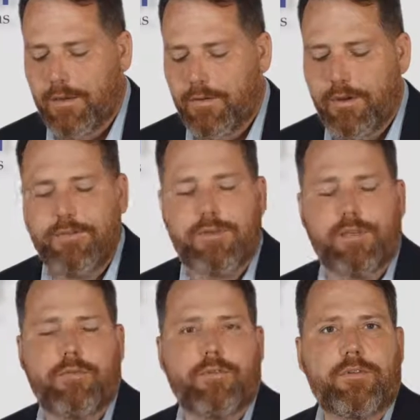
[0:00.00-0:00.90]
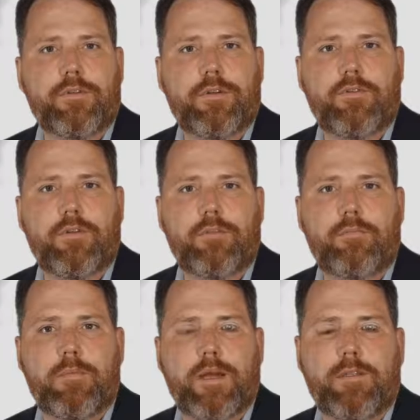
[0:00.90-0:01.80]
you have several different
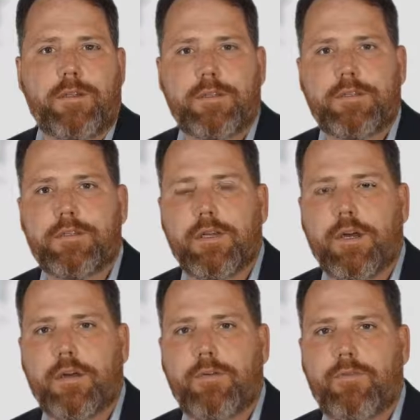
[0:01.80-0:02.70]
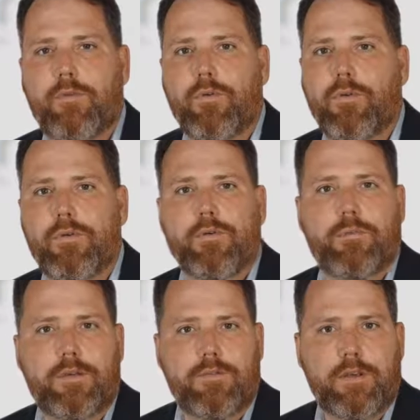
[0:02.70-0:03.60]
methods for your
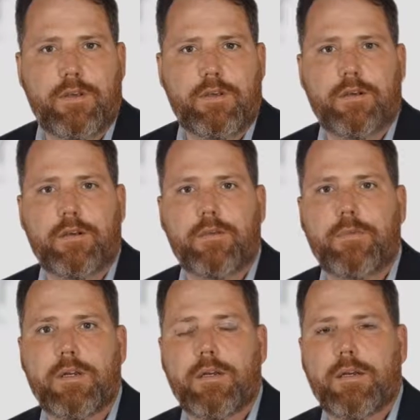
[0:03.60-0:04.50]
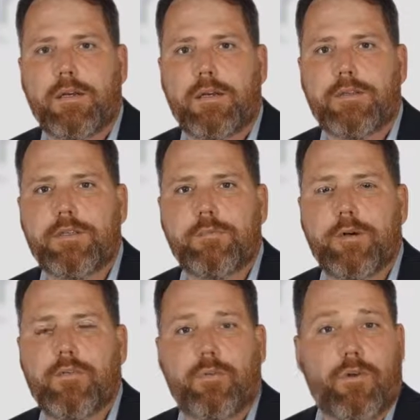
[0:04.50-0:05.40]
PV income. Some
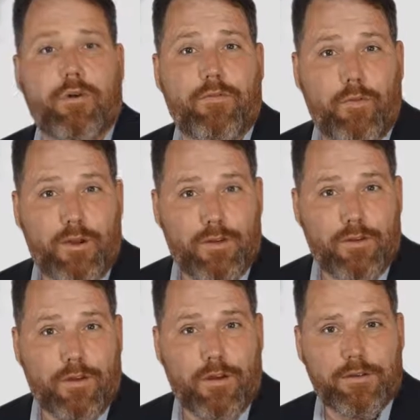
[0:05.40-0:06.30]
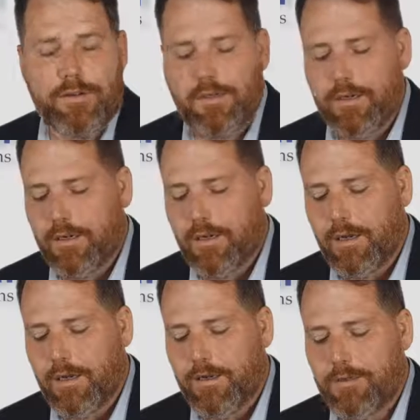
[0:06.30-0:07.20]
of them are avoided cost.
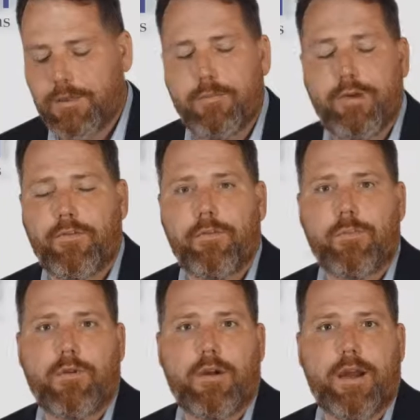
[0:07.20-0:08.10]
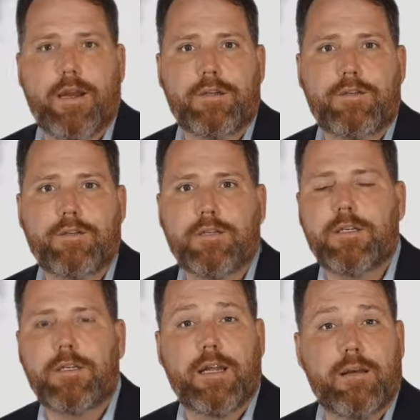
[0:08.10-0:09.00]
Some of them are
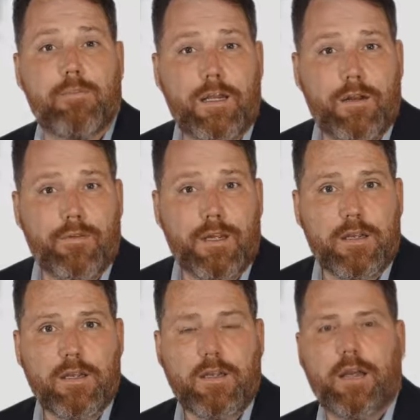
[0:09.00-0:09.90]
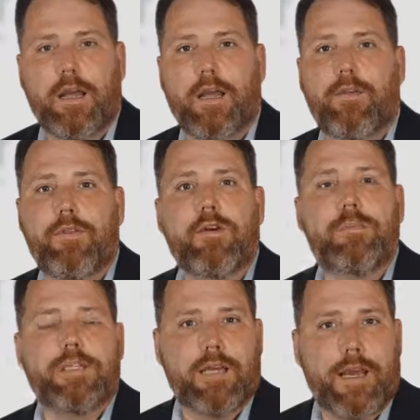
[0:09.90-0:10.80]
actually net metering, and they'll
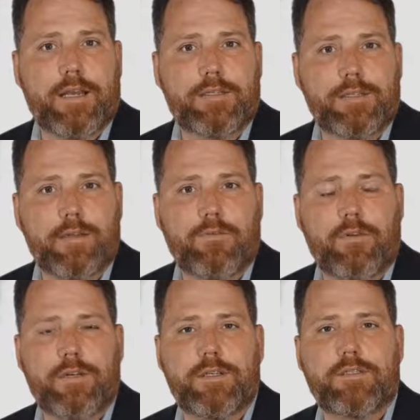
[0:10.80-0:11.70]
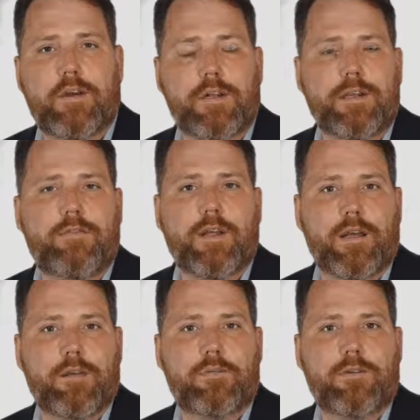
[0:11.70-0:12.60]
be taxed differently. So I'll leave
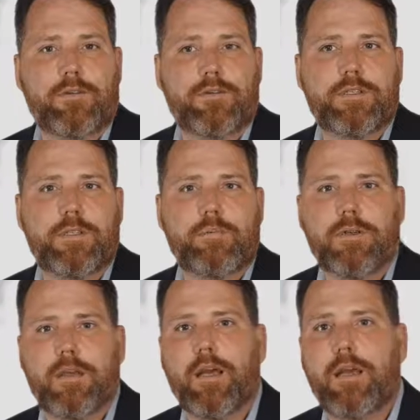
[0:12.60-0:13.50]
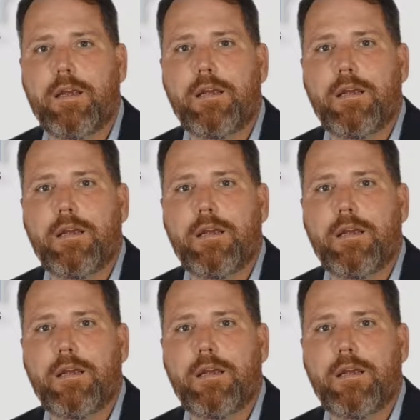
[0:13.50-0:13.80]
that up to your CPA